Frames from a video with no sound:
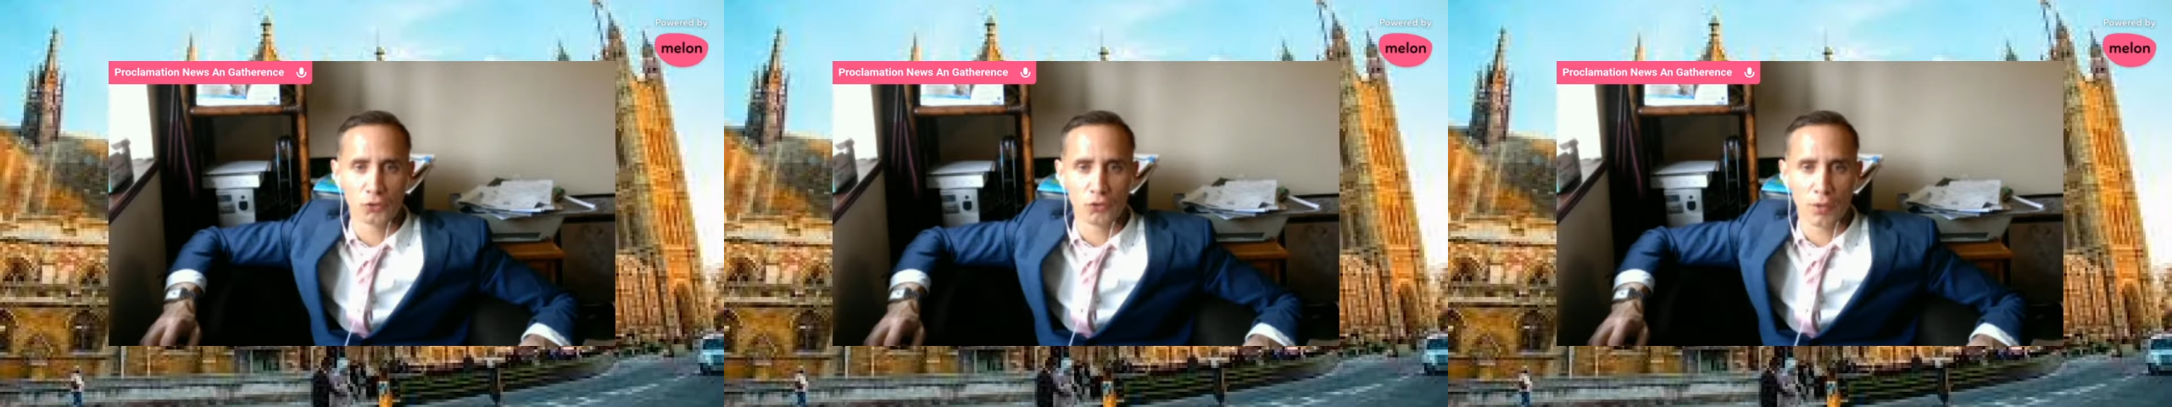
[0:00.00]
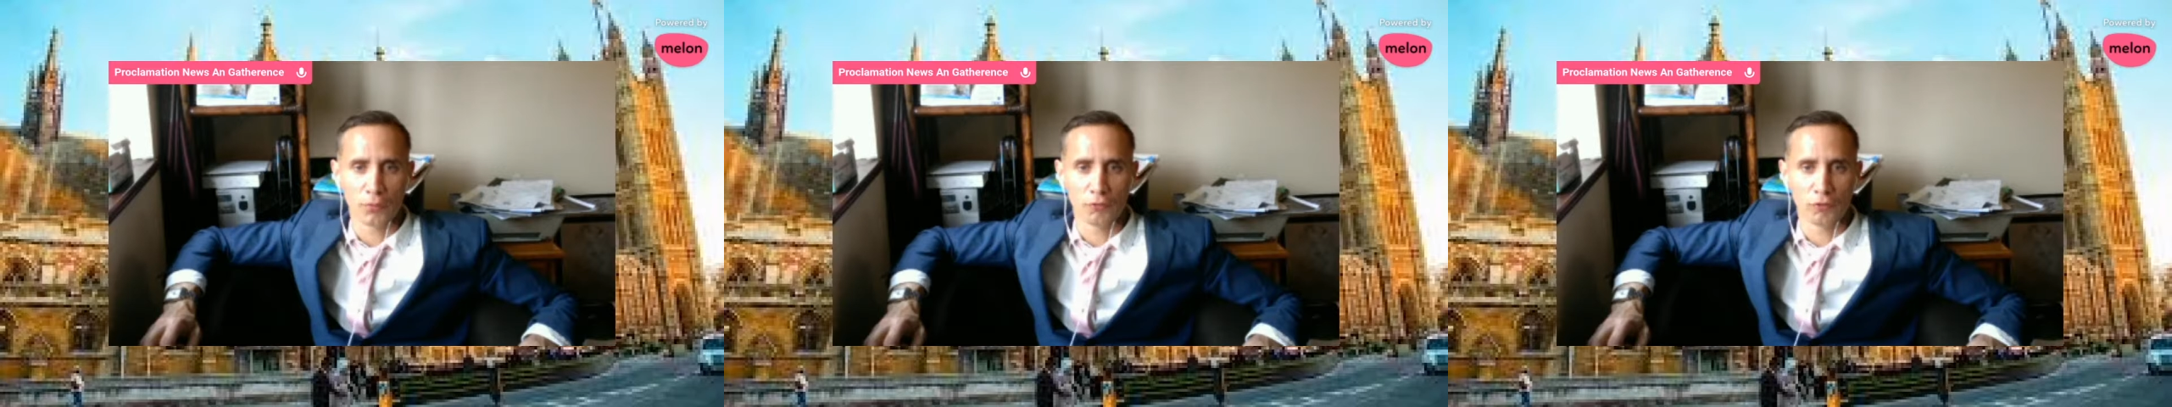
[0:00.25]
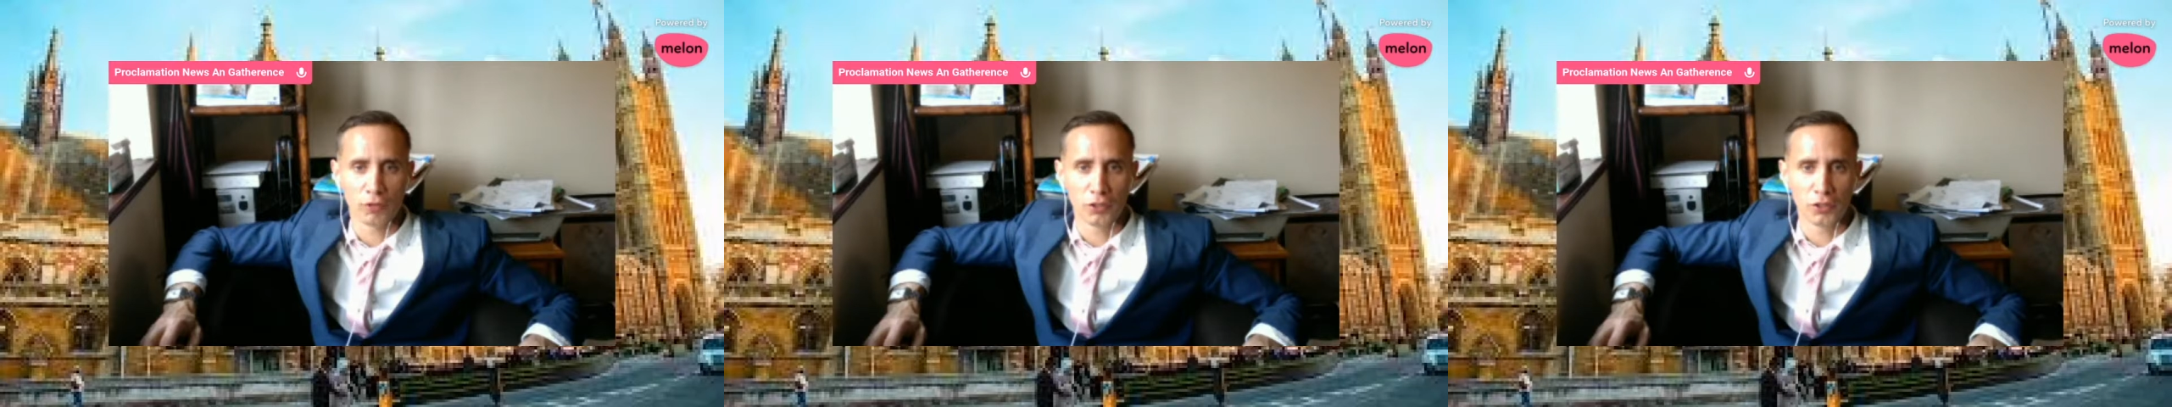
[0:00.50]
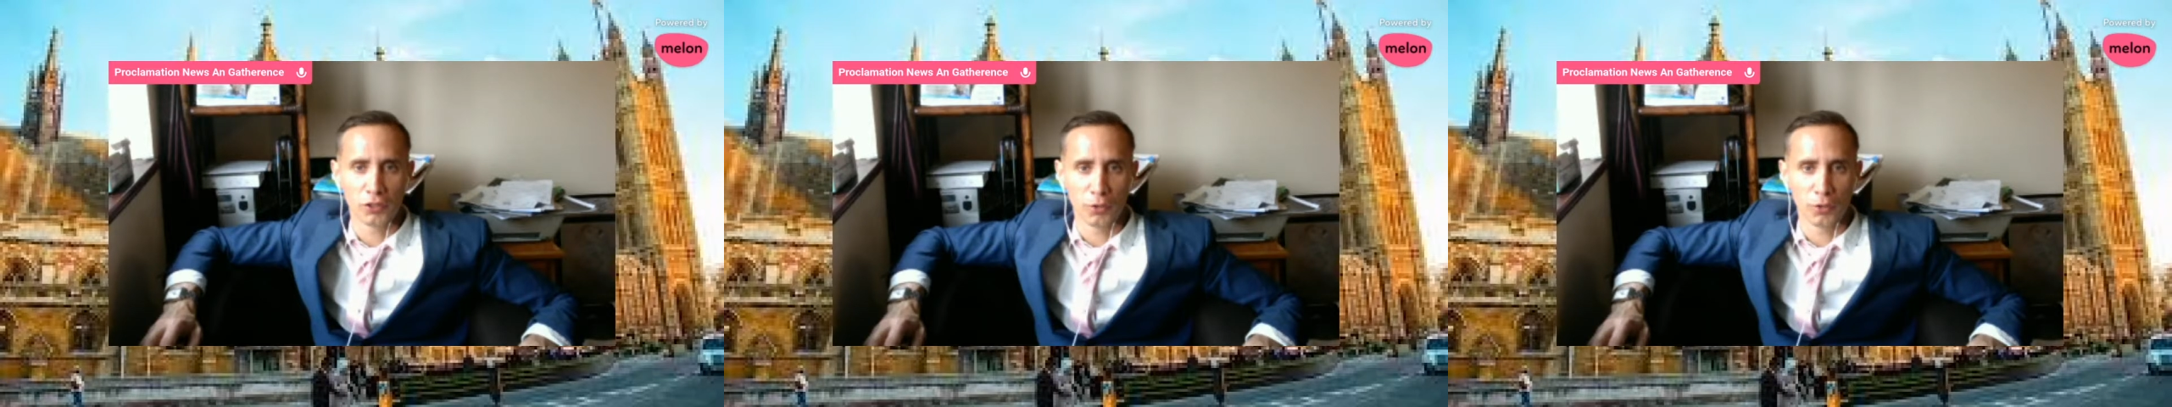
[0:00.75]
trouble-free
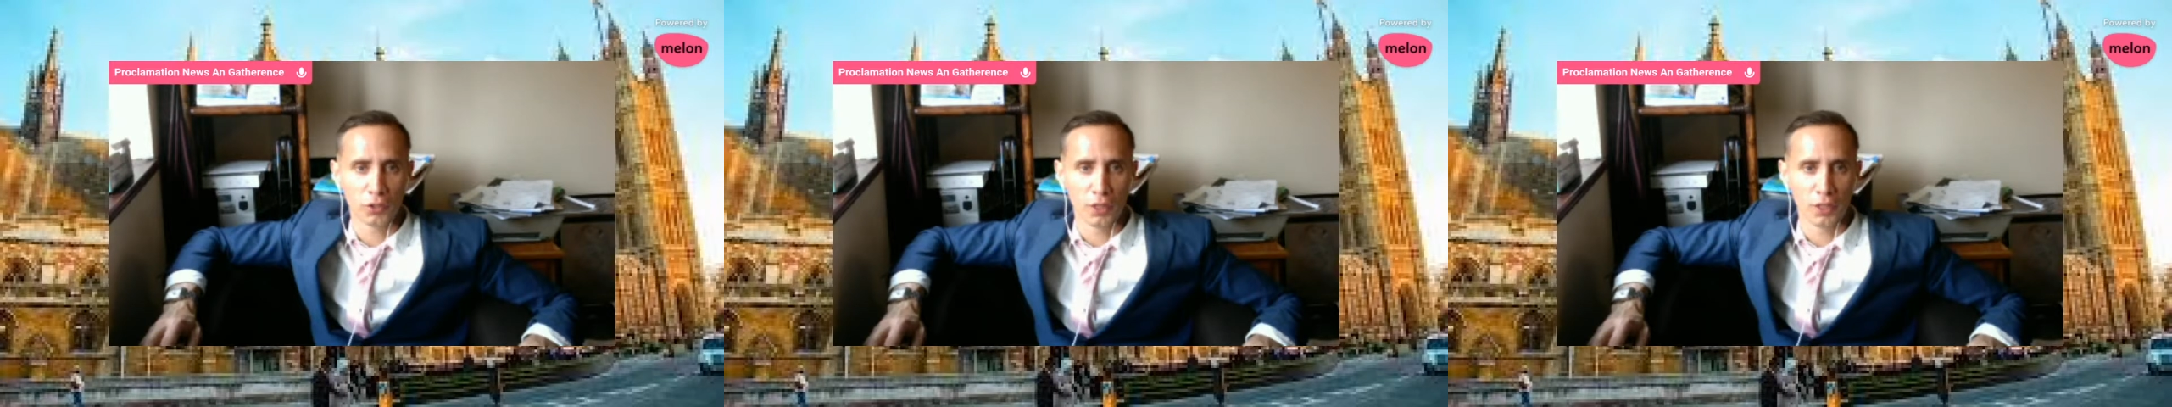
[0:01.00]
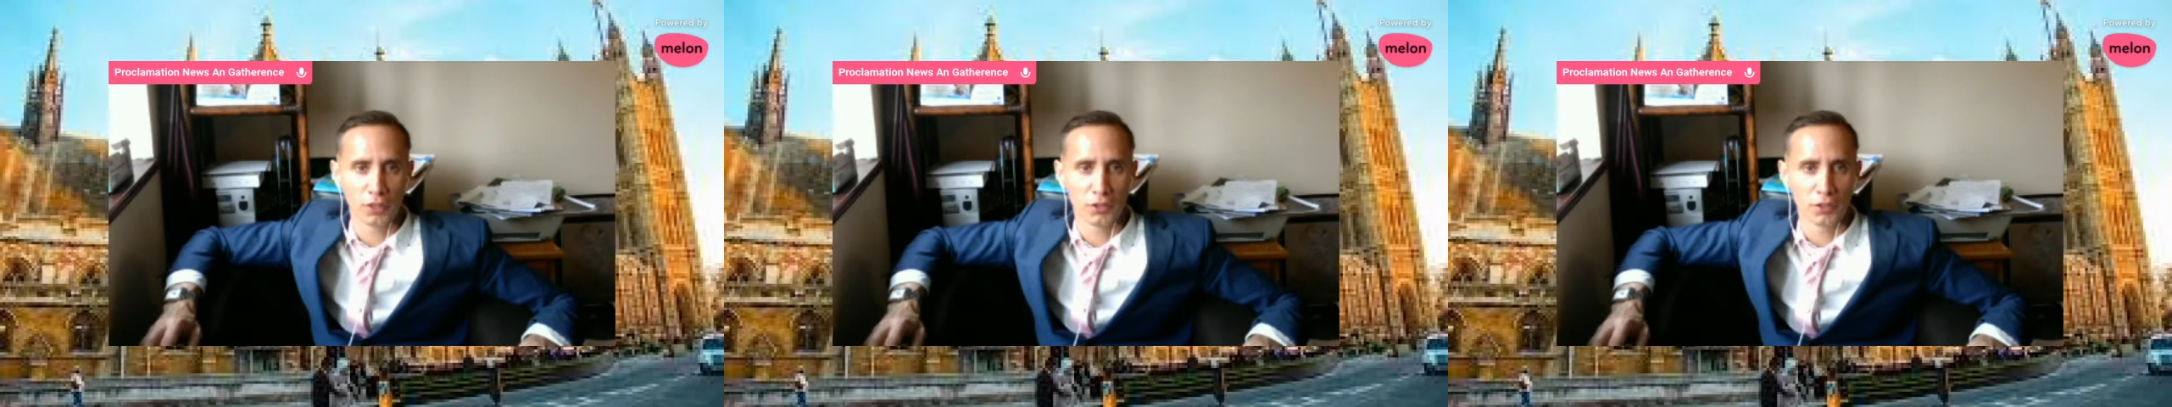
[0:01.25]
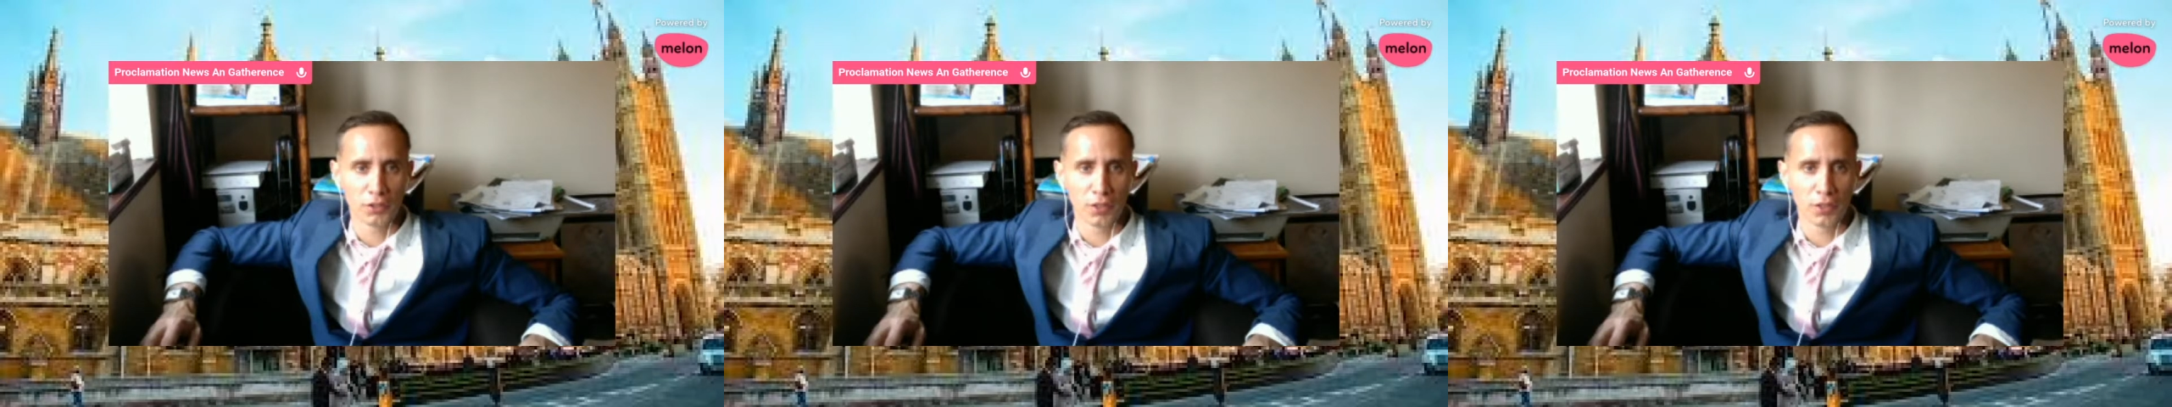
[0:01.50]
summer holidays